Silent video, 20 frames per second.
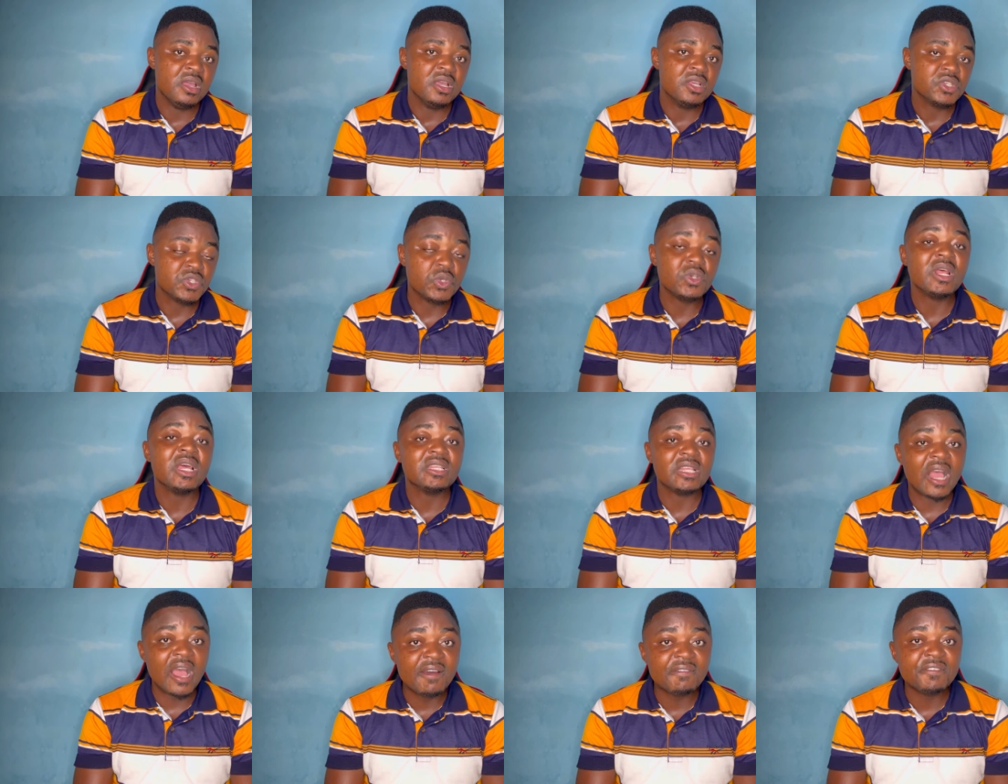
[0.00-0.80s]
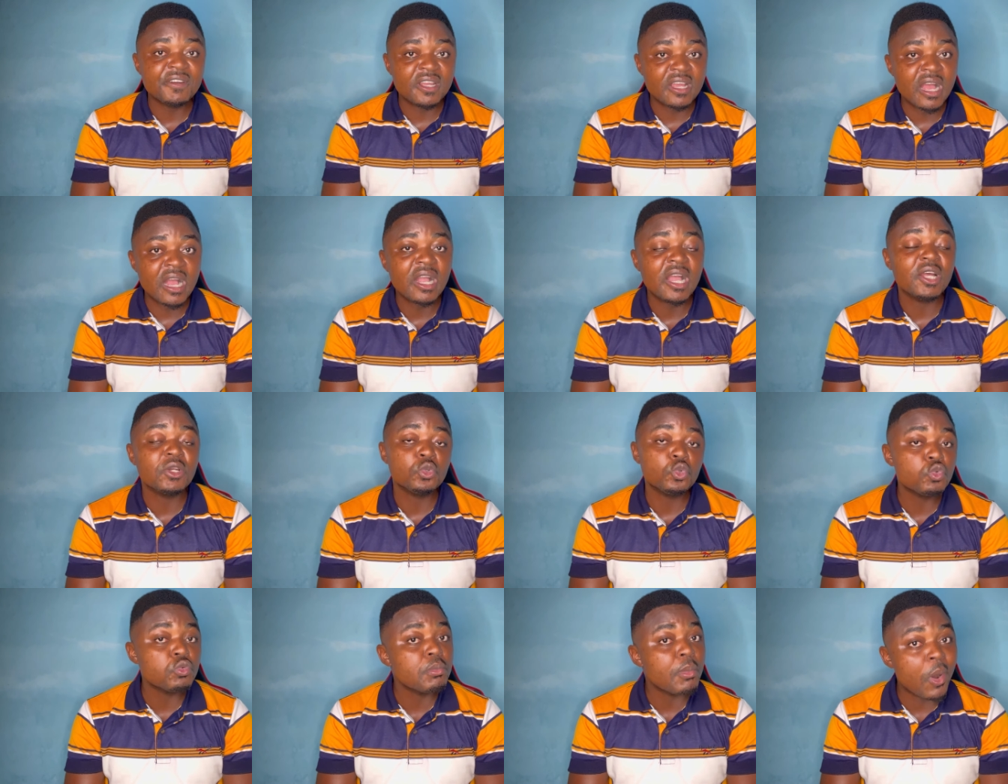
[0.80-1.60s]
so that Africa can
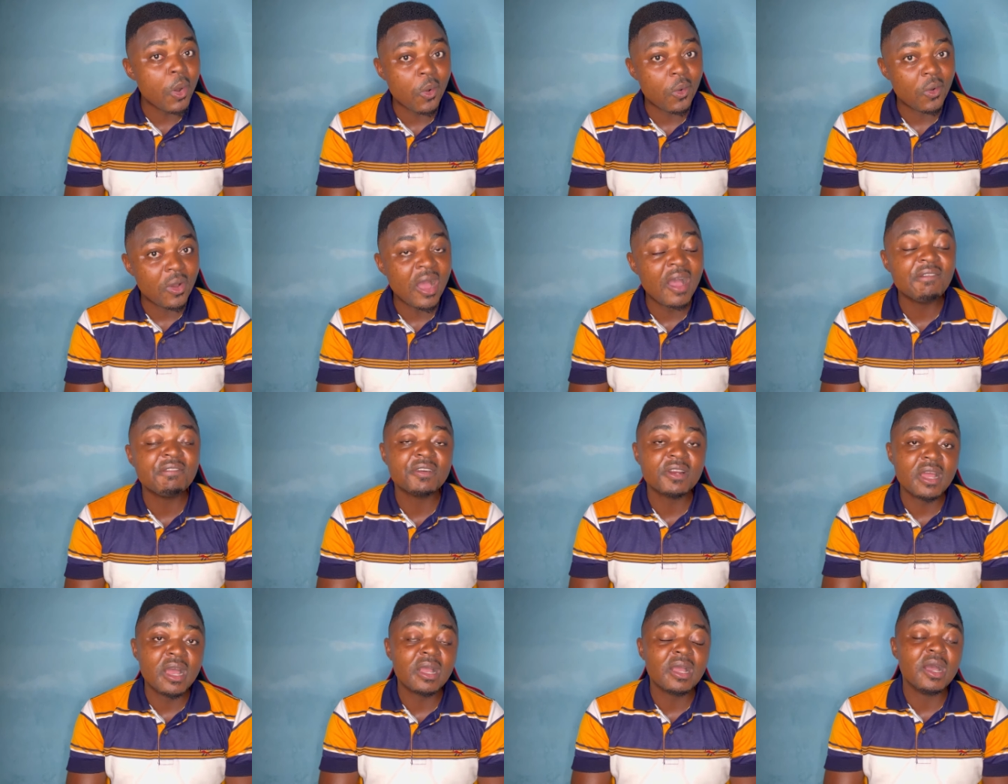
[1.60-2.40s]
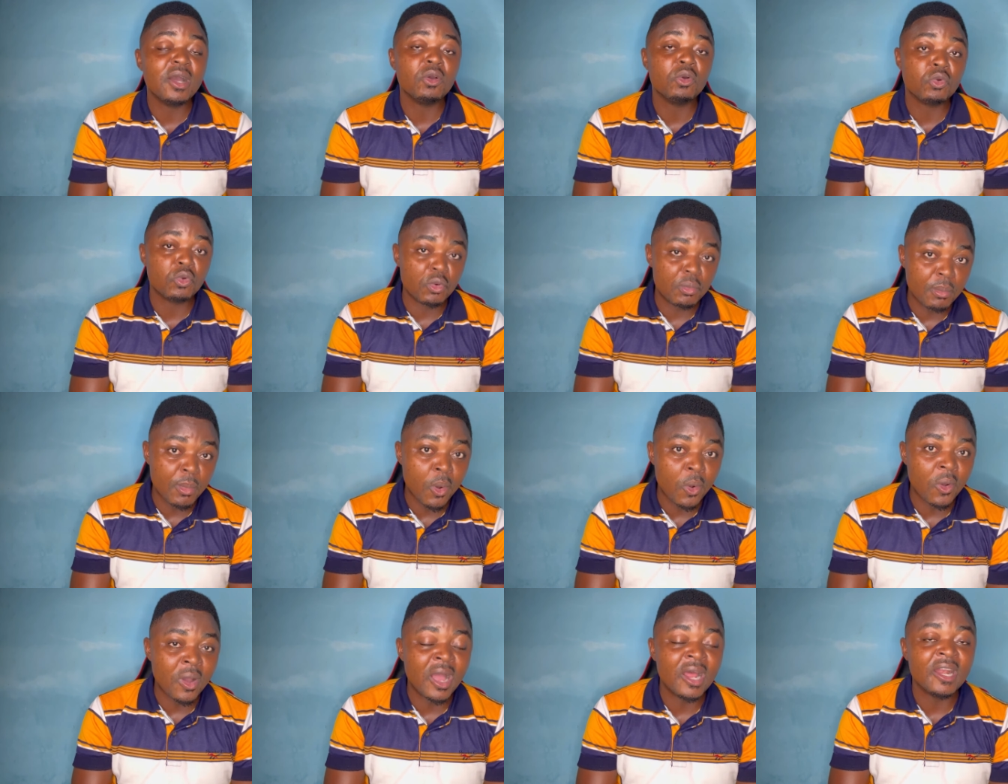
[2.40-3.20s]
do more, Africa can grow
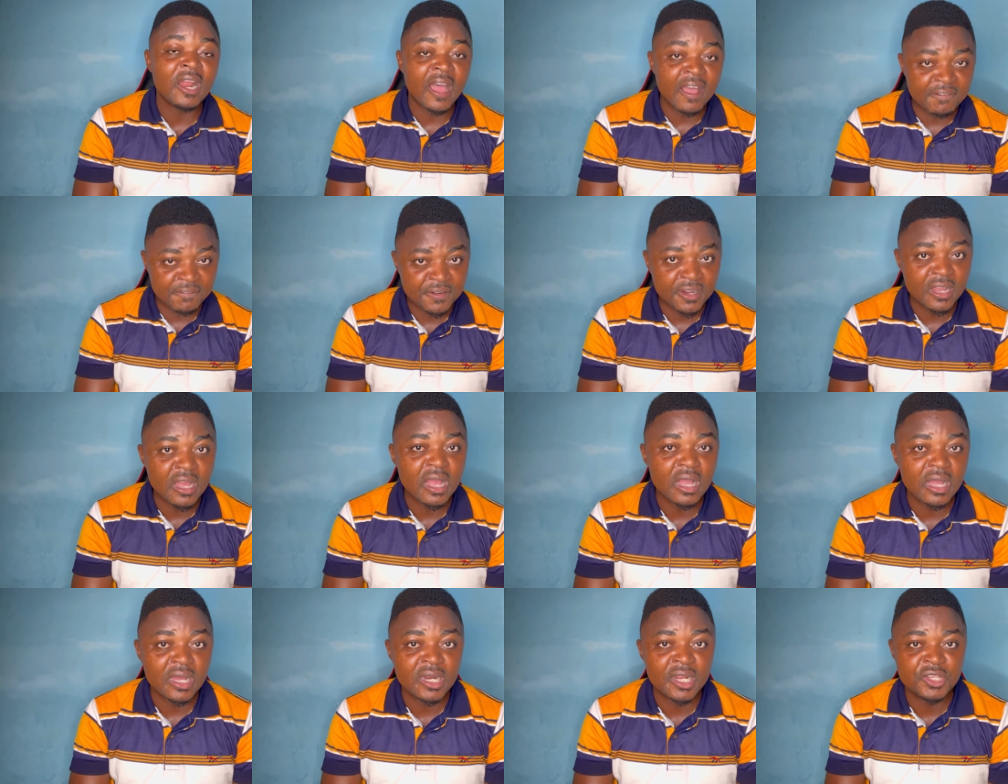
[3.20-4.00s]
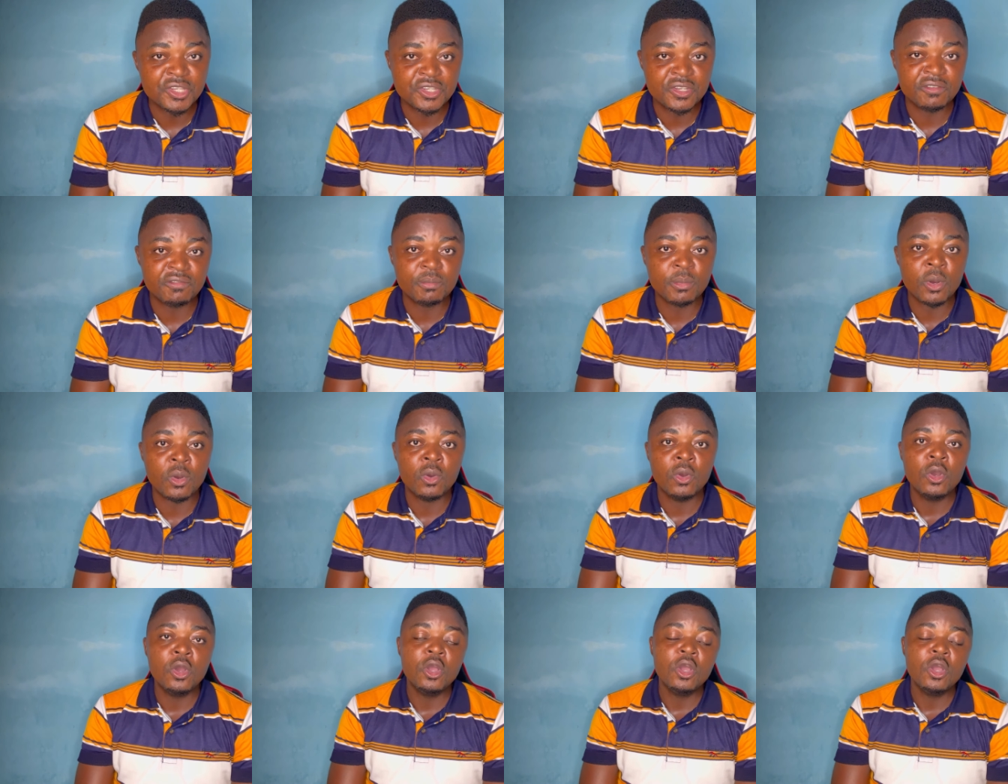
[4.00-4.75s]
more, and Africa can achieve more.